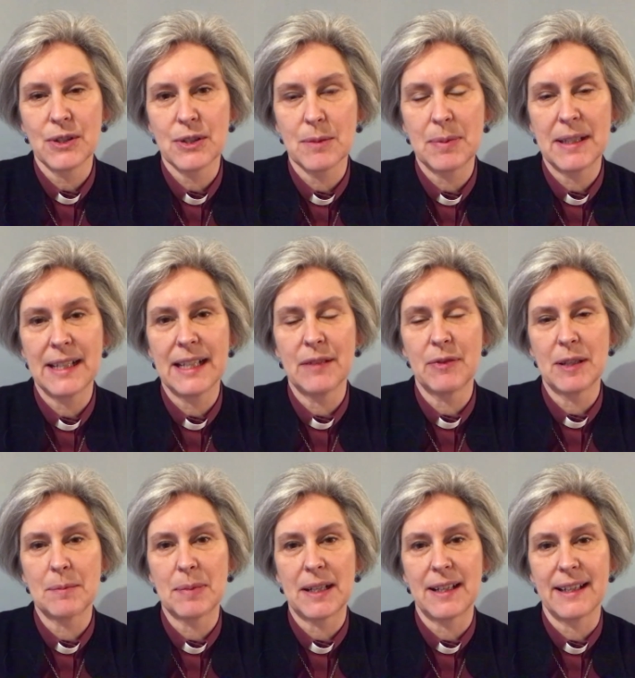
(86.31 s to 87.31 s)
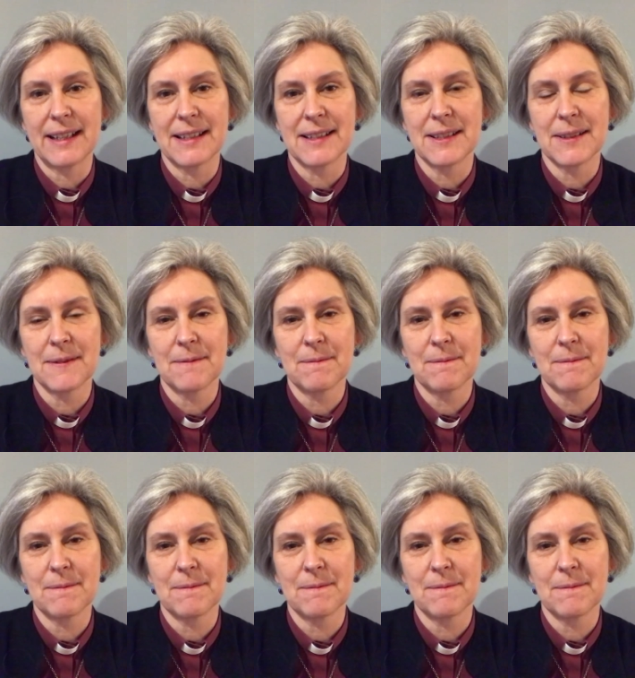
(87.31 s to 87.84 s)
to be leaving behind?